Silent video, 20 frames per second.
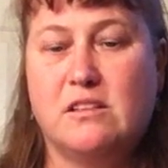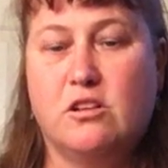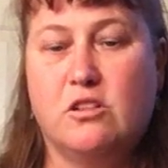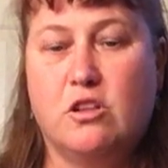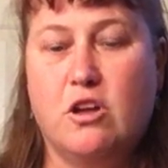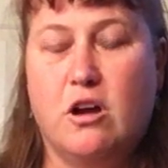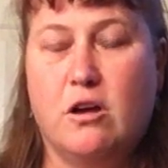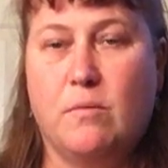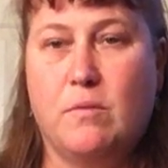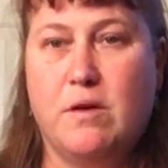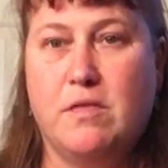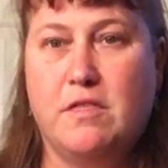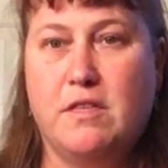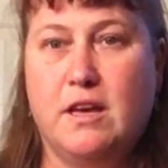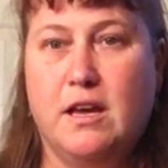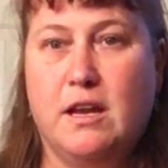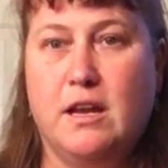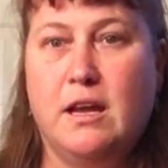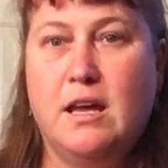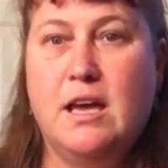along with
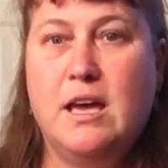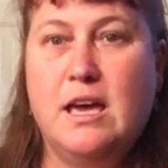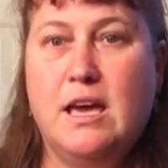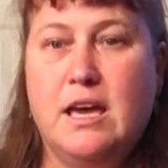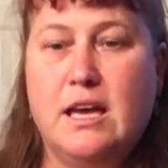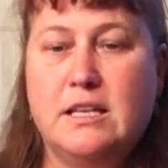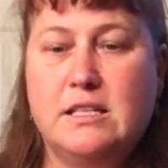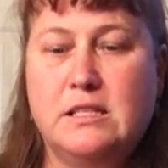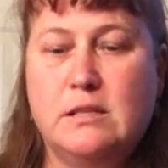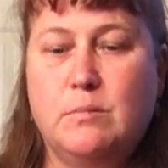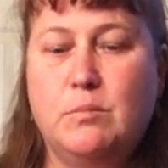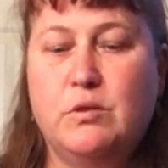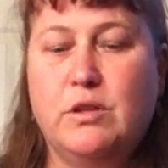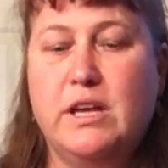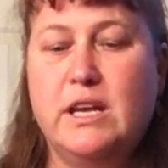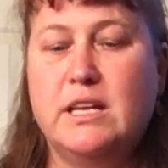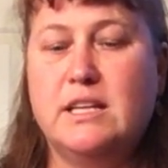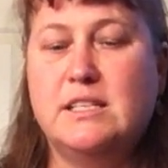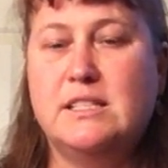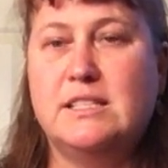it. It's the
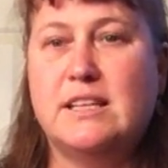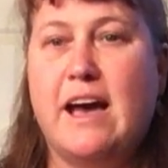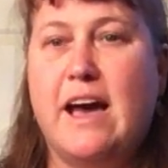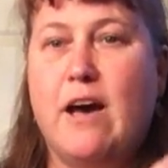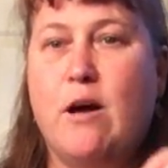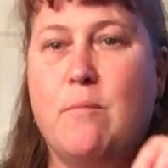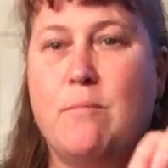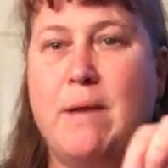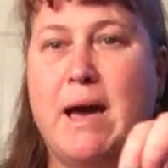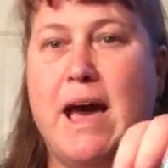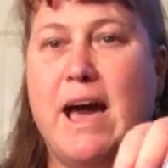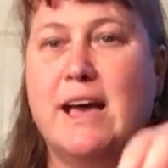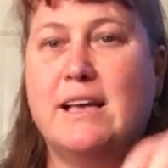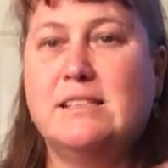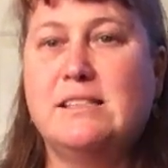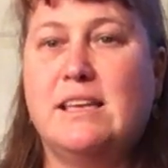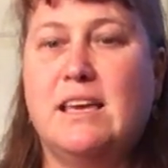pleated style mask.